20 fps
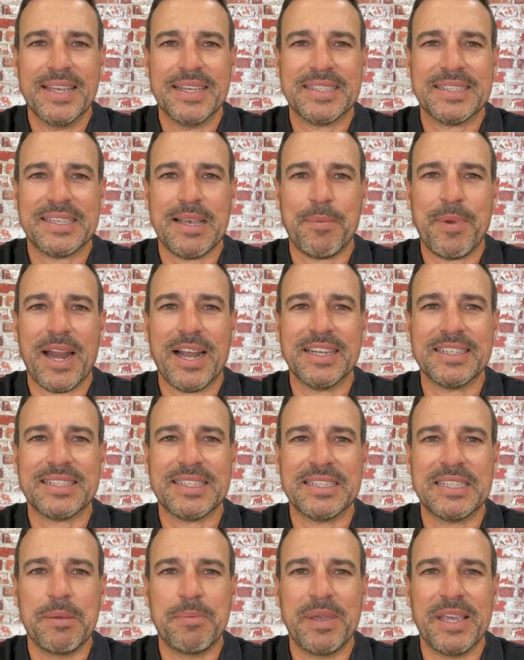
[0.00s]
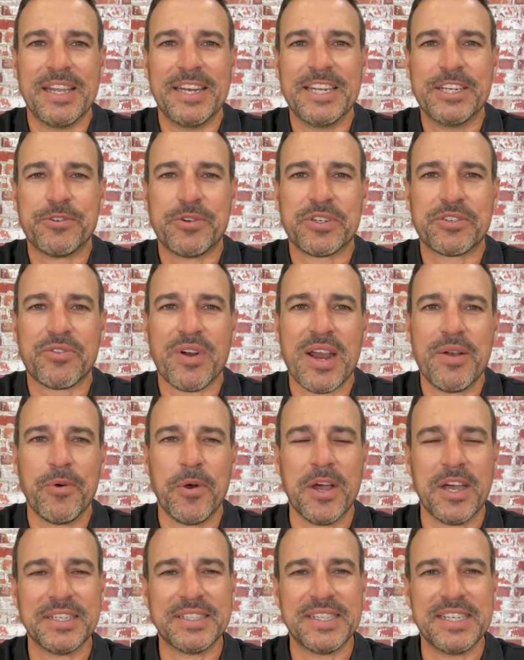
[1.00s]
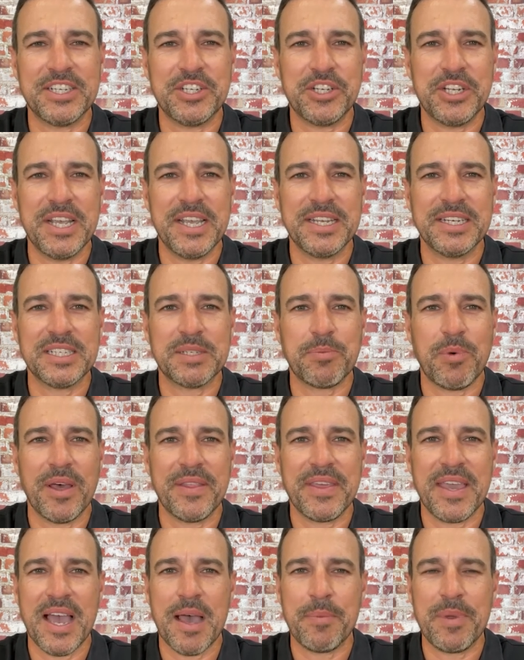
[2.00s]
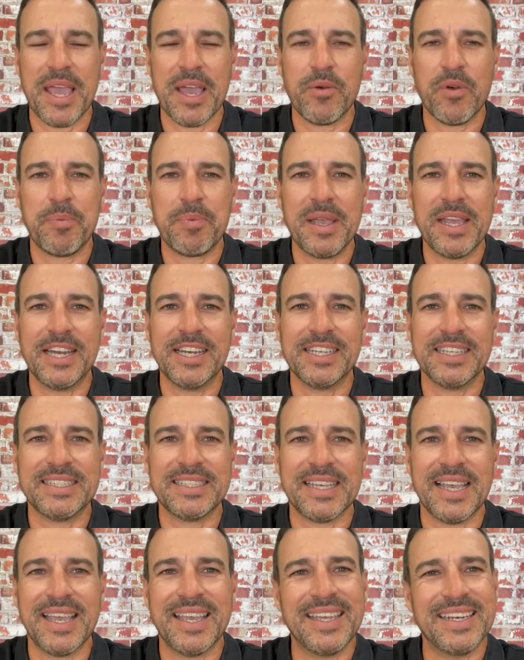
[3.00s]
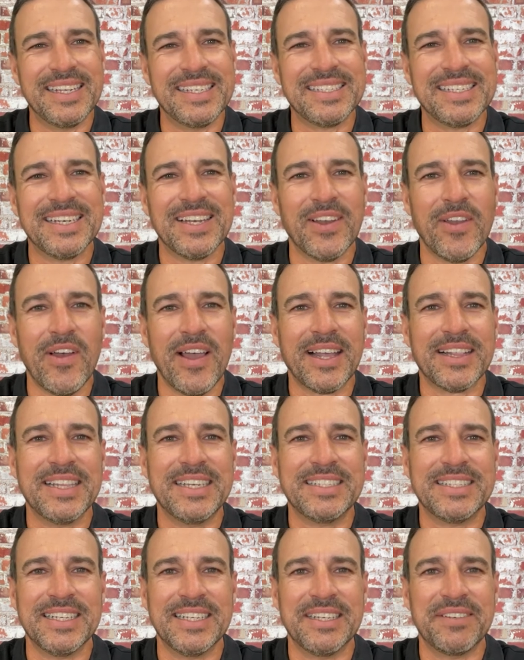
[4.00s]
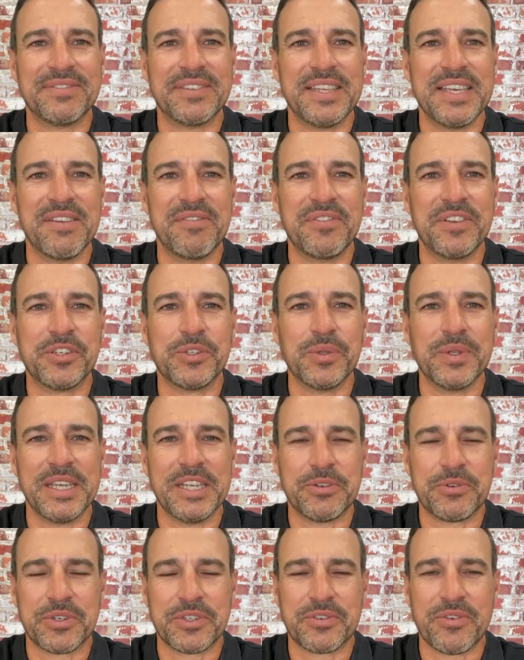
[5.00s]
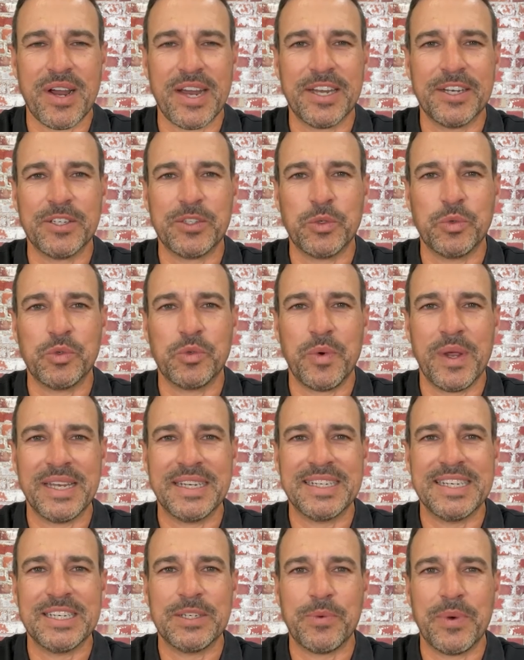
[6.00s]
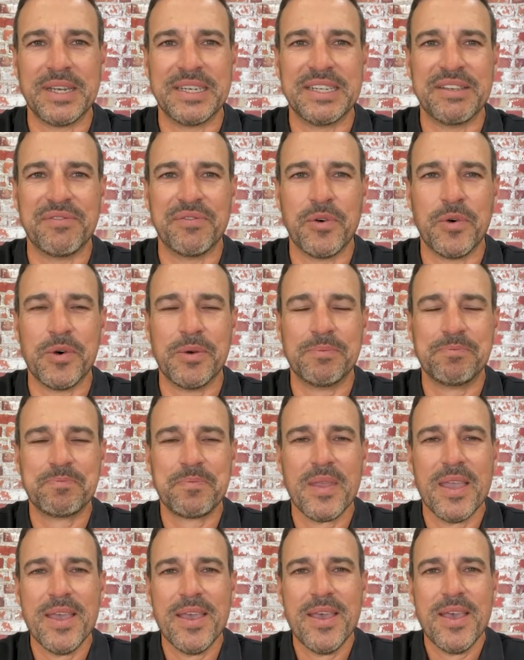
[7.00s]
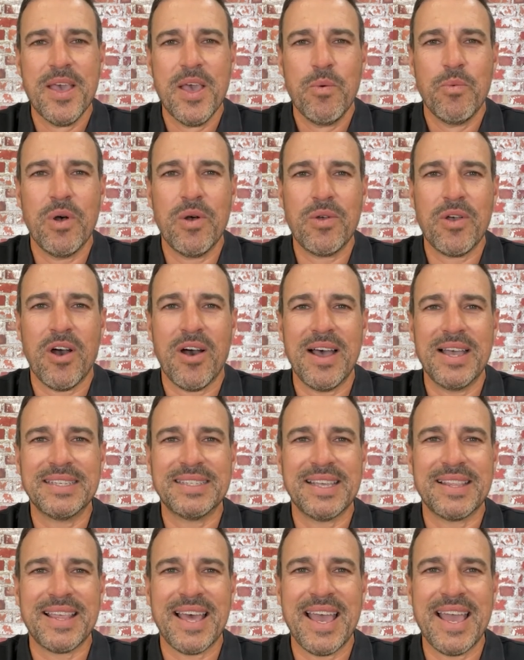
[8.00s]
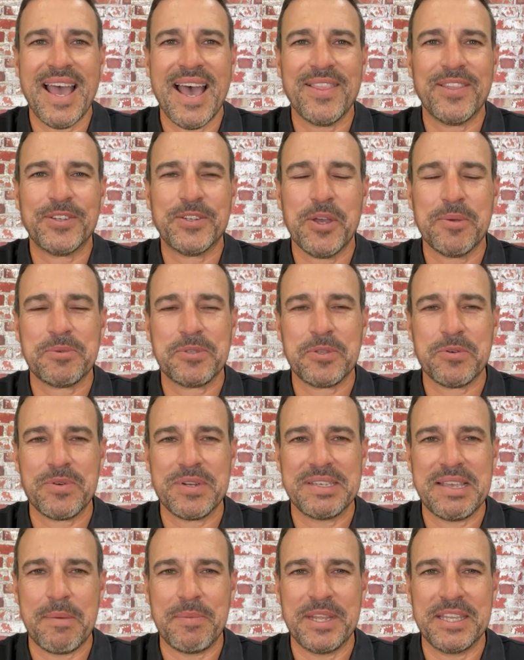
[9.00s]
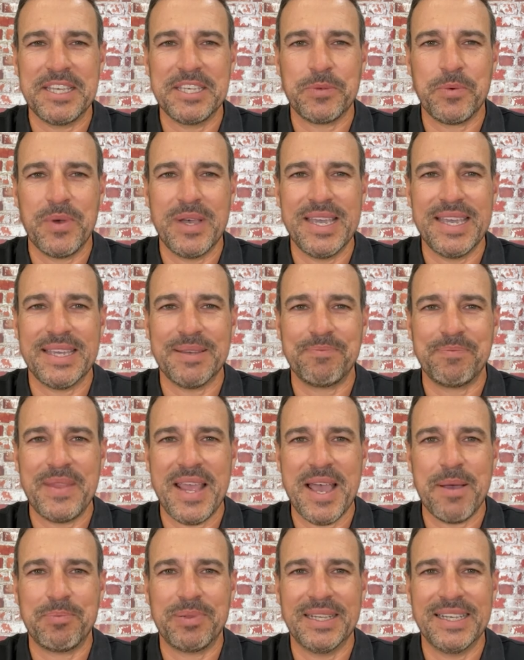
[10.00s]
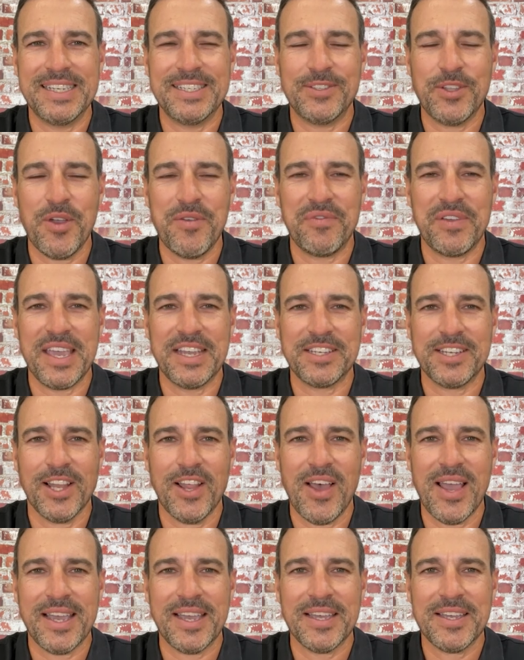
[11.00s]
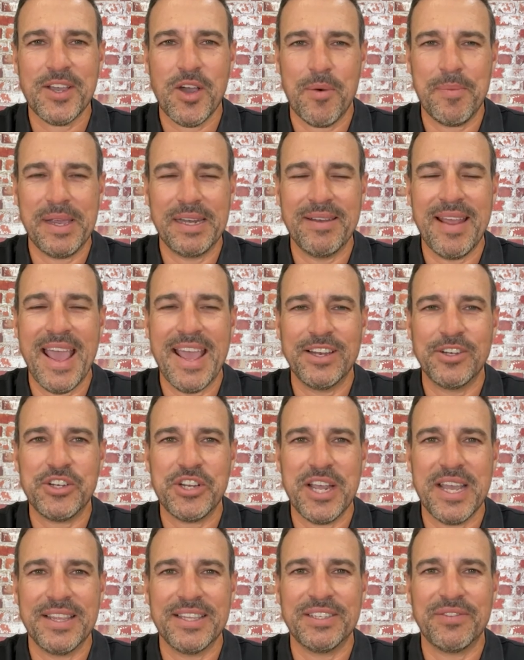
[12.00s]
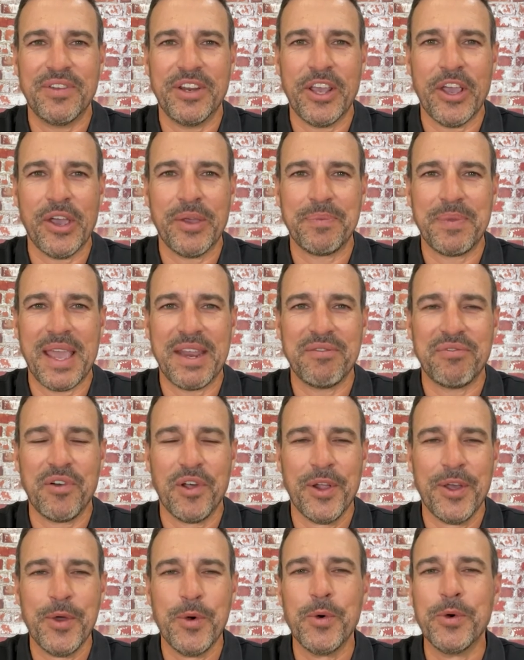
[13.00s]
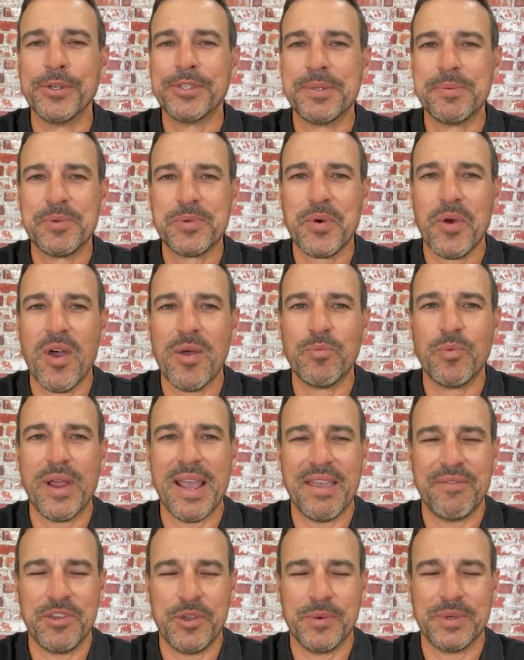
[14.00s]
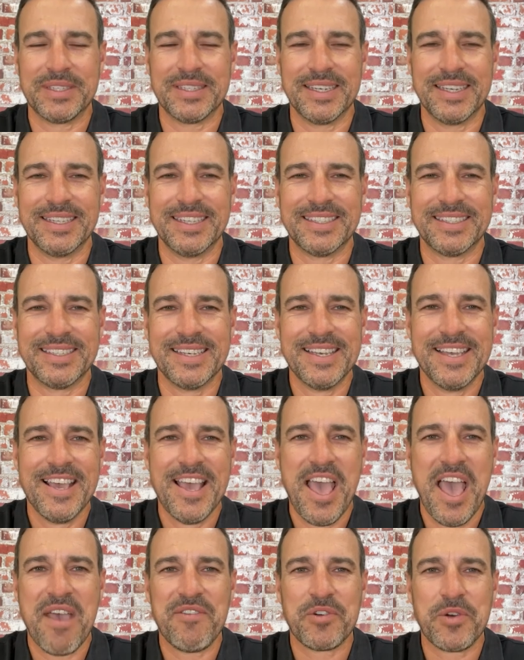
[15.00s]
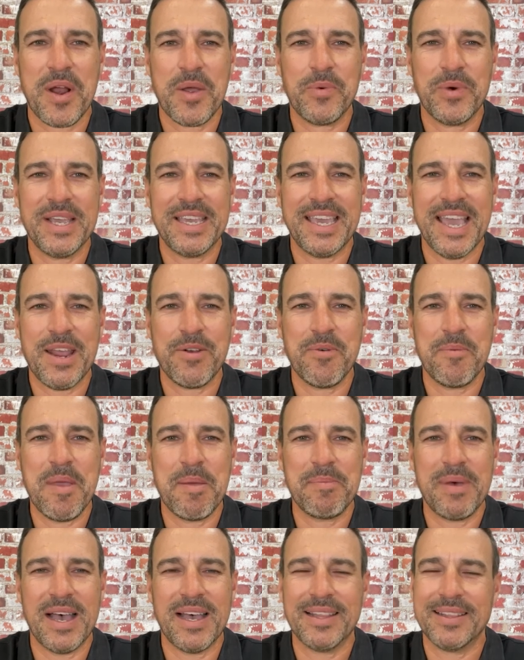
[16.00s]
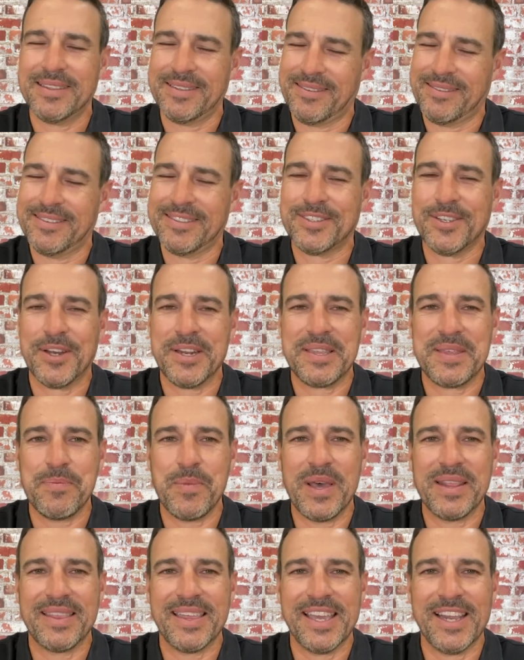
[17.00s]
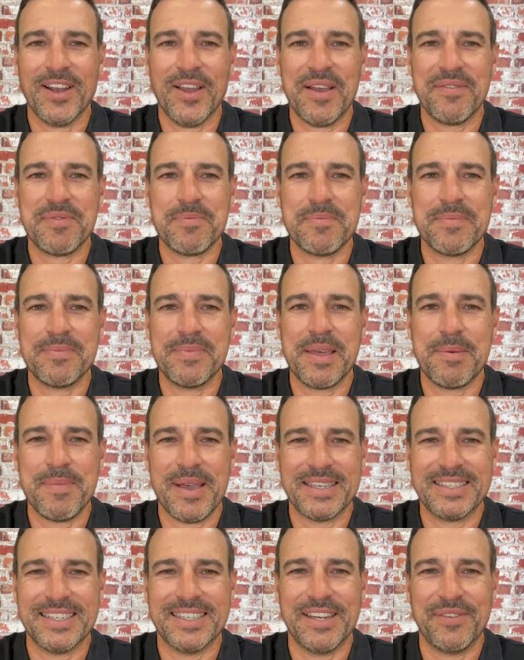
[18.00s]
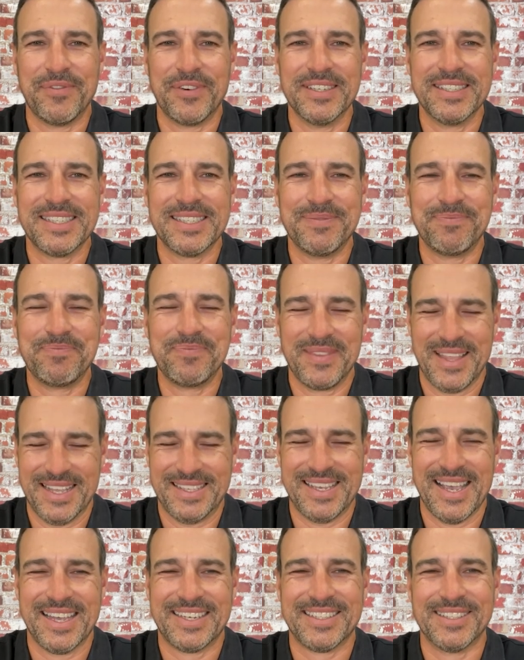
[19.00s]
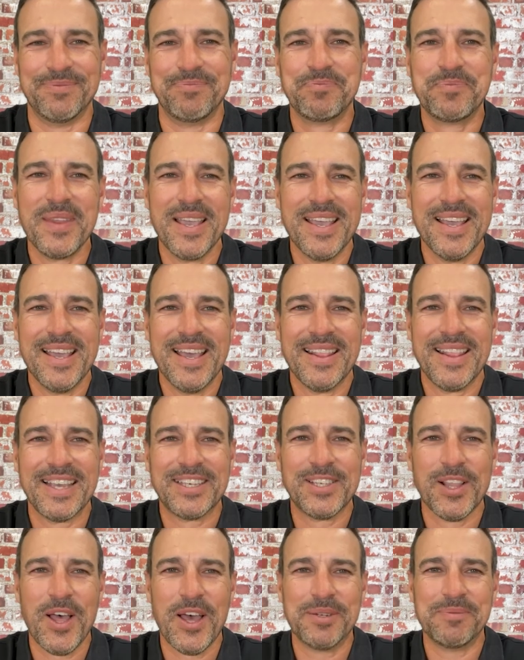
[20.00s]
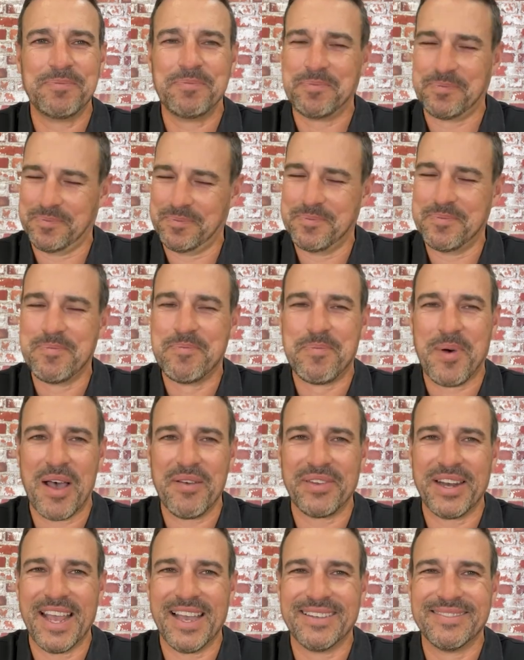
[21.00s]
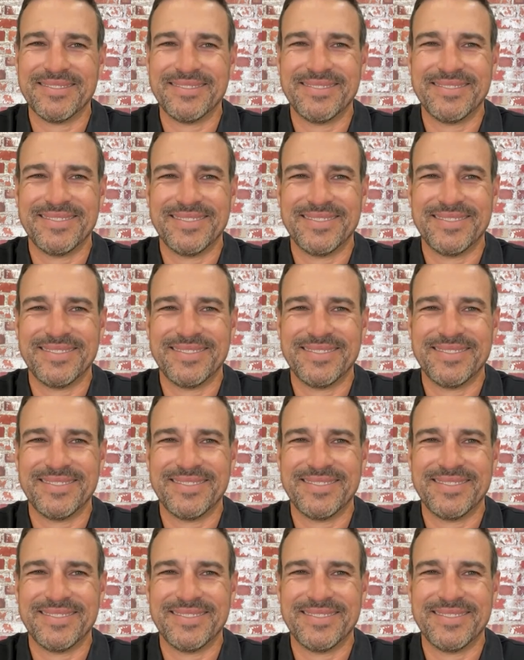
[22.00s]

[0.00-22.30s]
And some analysts are tipping an interest rate rise this year, despite the RBA repeatedly saying it isn't likely to lift the official interest rate until 2024. Well, guys, they are the top stories happening this week. Now, please don't forget to like, comment, and share this video, and follow or subscribe wherever you are seeing this. Have a great week, and remember, there's only one thing in life that makes a difference that's action. Thanks a lot. Bye for now.